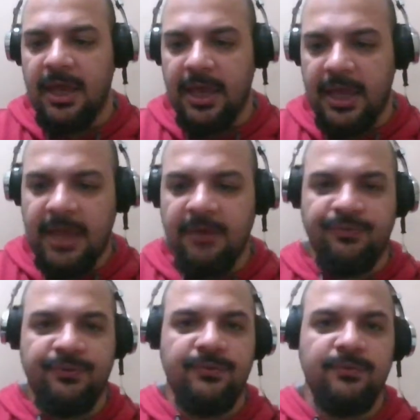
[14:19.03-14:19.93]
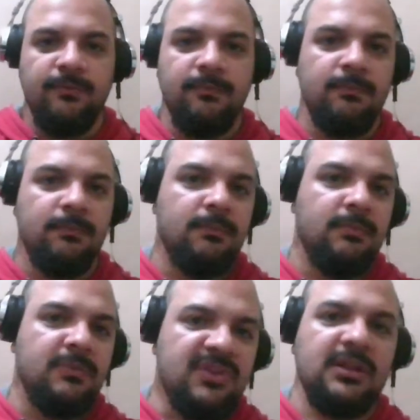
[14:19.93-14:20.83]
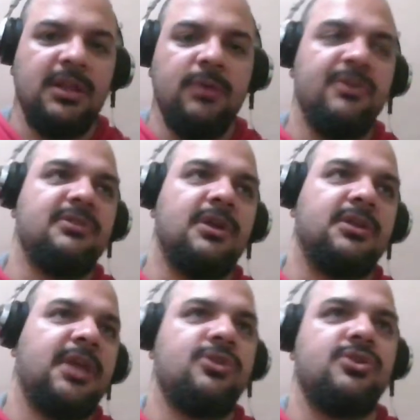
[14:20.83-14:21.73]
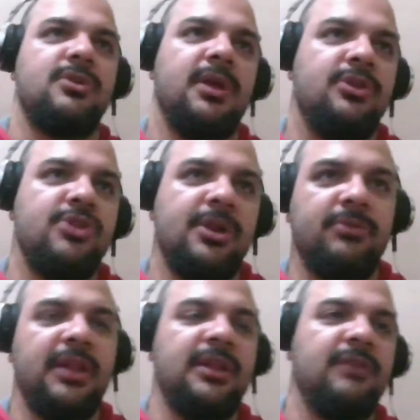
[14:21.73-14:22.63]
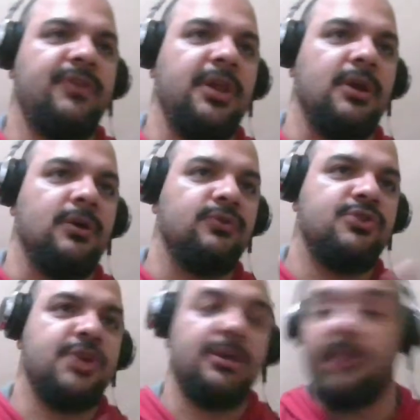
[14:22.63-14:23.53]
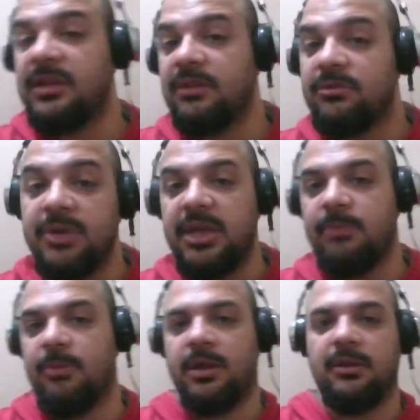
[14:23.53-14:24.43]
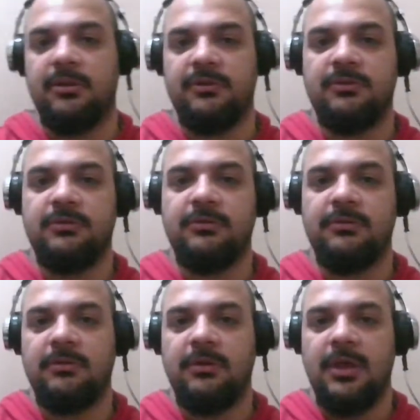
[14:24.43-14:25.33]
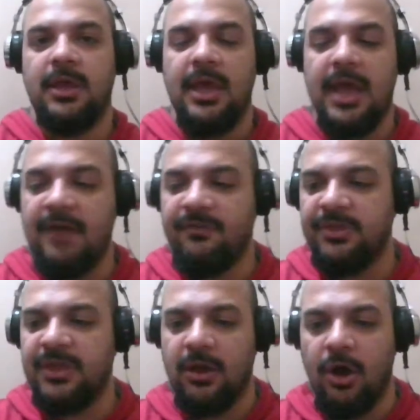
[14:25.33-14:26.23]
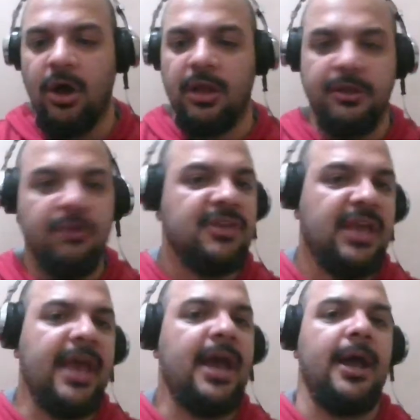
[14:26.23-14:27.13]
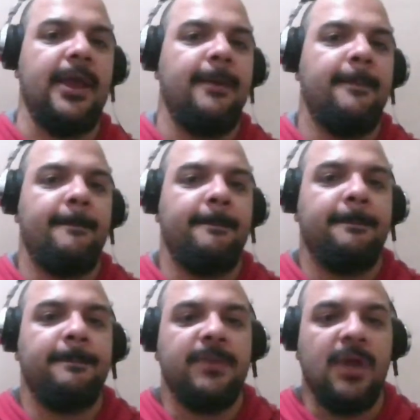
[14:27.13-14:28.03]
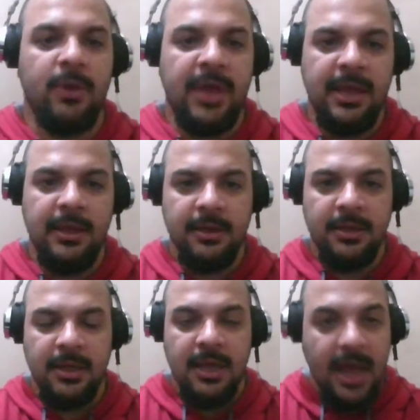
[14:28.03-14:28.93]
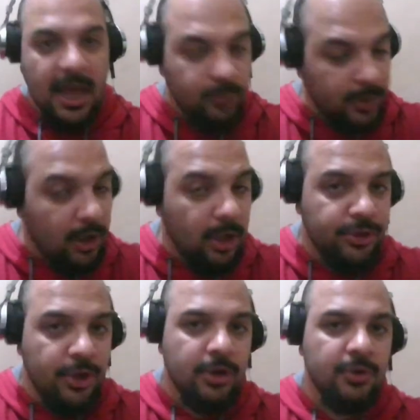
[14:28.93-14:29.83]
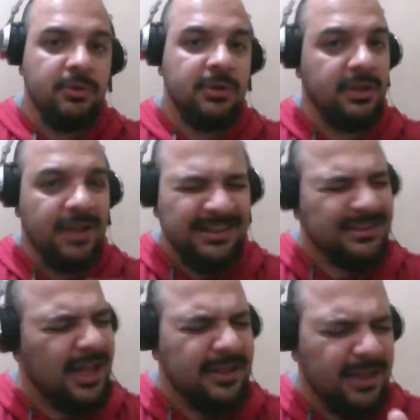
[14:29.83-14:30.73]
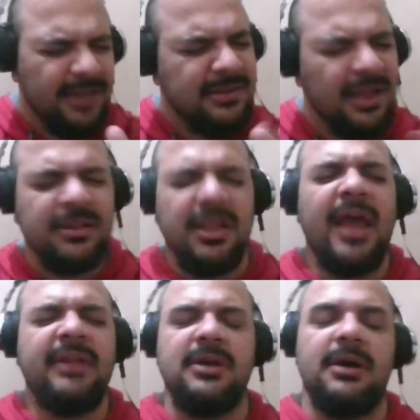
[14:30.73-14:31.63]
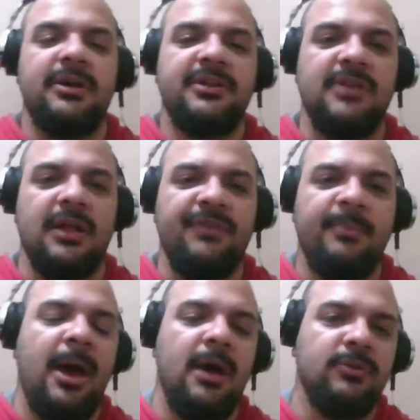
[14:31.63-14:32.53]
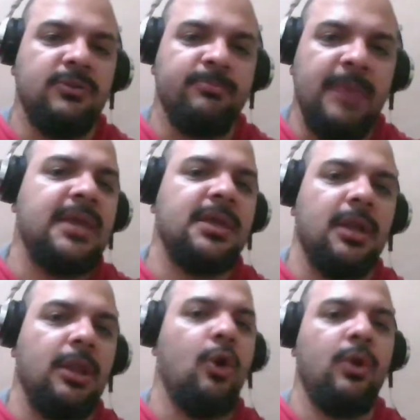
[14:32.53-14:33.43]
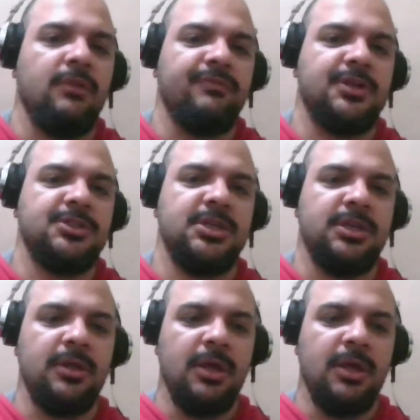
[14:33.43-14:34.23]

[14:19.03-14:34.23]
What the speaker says: If suddenly we start texturing, generating videos, generating 3D models, everything all using AI, okay? And we all know, let's not lie to ourselves about making a local version